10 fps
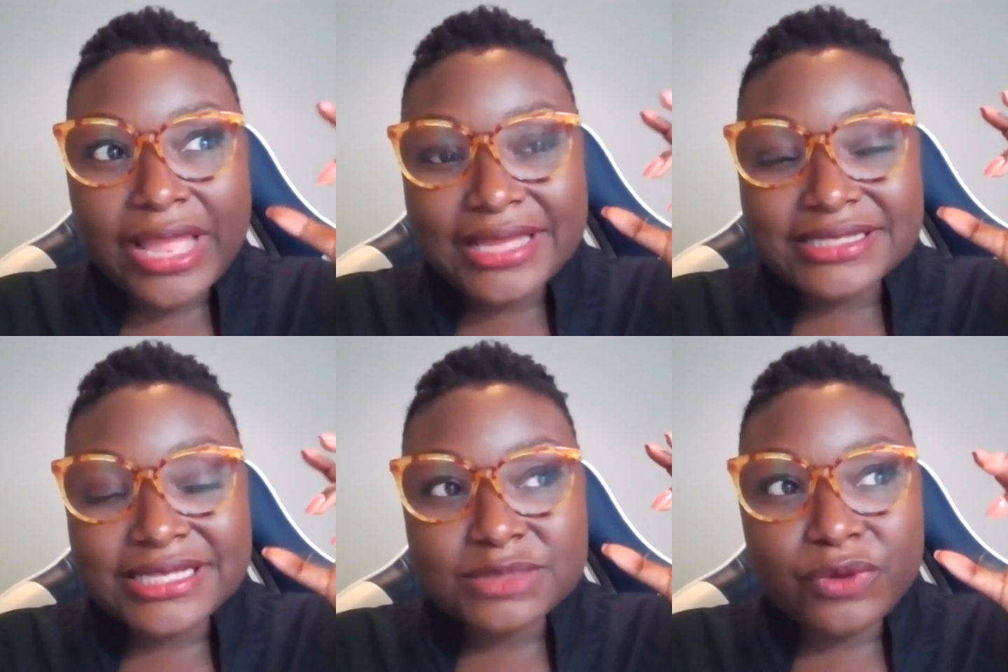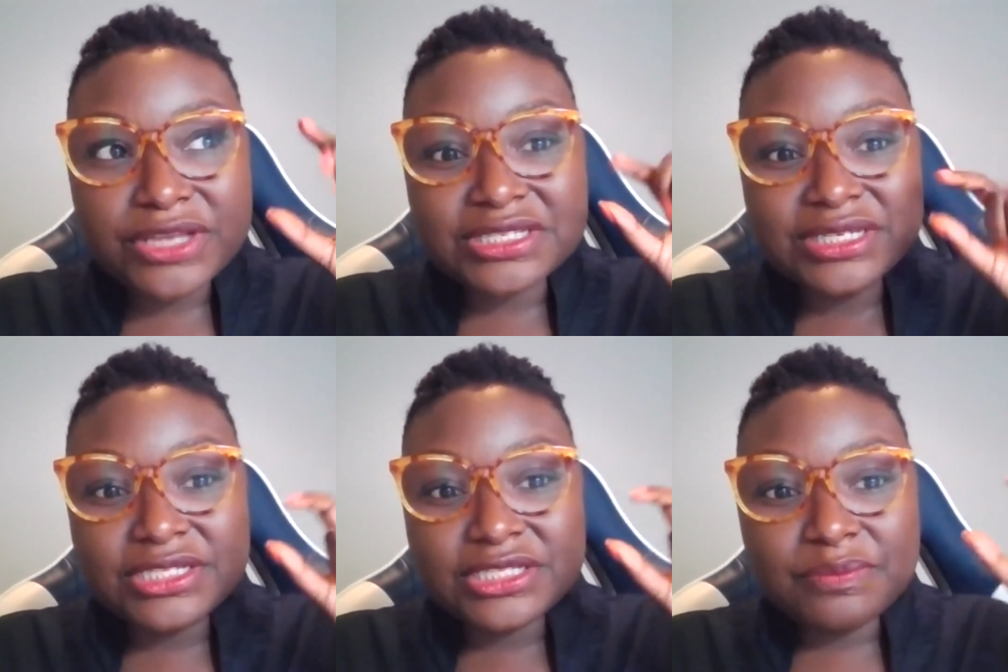access points
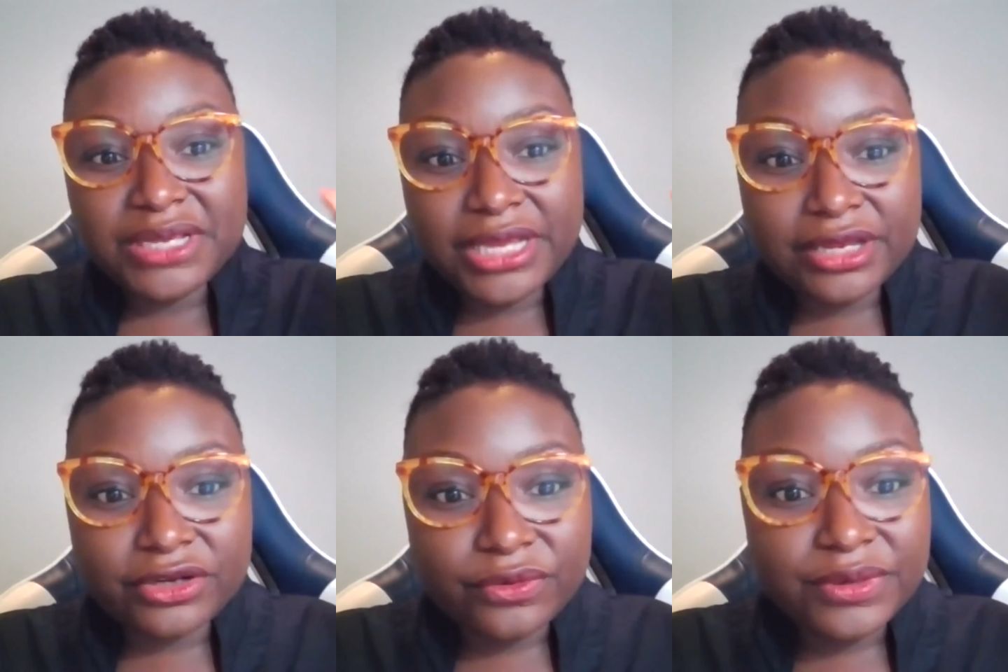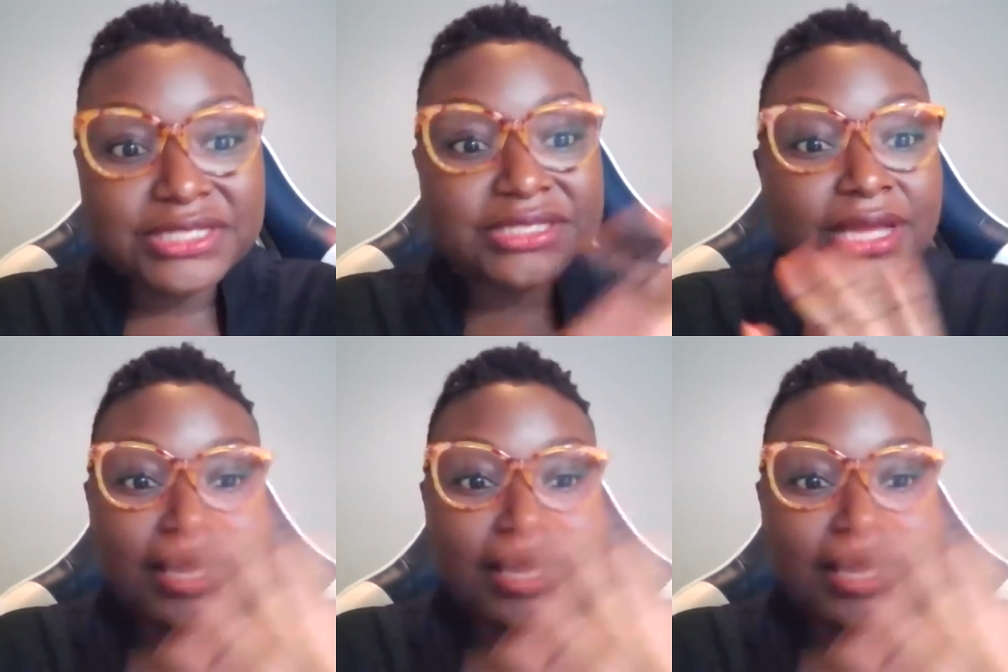need to be increased,